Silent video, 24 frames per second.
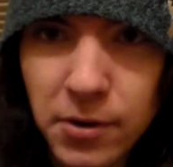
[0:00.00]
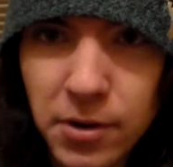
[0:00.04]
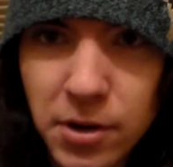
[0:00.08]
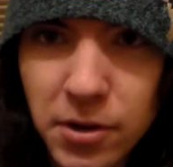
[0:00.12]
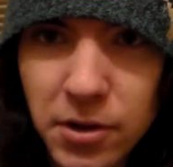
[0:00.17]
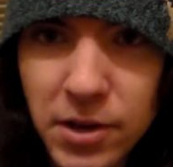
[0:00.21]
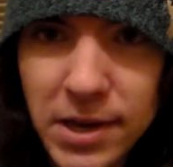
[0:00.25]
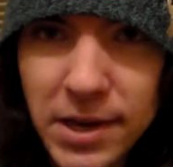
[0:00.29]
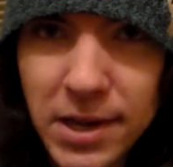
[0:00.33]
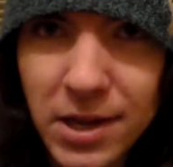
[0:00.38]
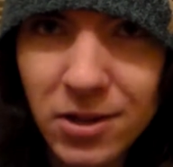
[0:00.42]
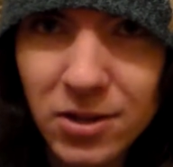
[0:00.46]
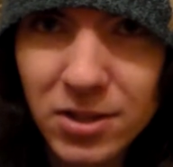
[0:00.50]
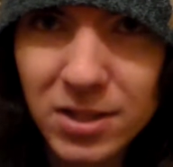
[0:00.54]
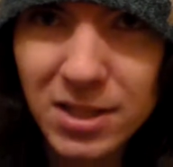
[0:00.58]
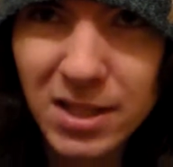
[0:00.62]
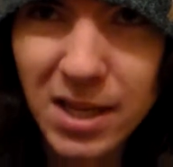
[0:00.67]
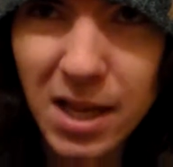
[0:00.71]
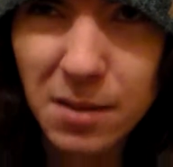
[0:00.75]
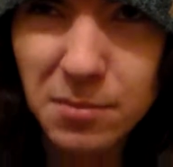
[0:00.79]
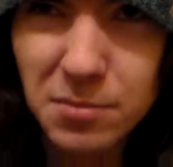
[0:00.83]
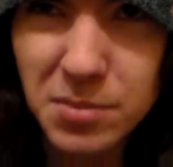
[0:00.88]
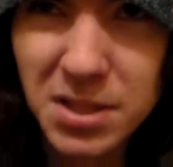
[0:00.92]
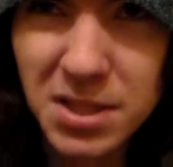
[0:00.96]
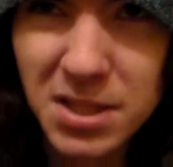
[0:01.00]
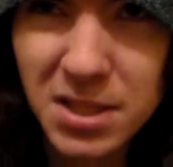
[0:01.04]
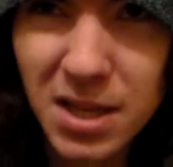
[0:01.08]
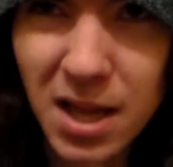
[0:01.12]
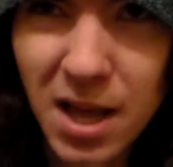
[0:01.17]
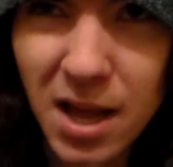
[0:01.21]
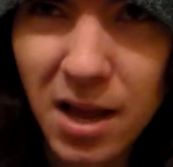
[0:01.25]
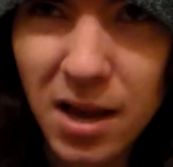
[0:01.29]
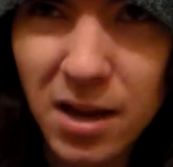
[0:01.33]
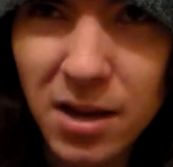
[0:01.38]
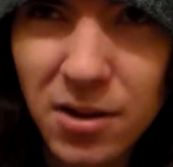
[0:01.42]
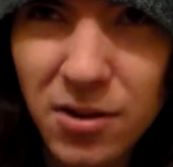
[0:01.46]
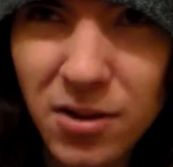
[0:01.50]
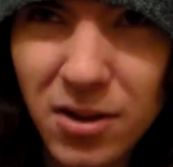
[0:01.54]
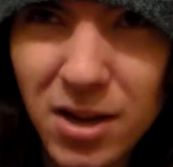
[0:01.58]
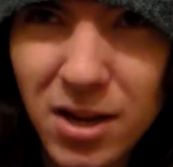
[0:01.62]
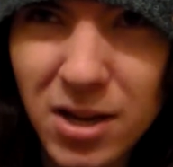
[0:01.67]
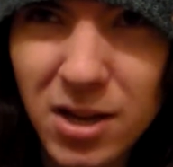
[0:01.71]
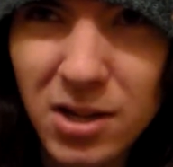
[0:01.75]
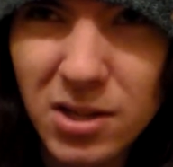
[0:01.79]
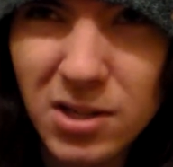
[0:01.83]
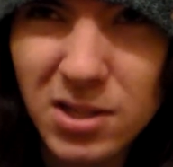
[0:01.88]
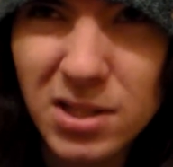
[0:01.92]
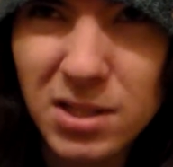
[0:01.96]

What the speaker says: And you can tell Zeb's sad. You can tell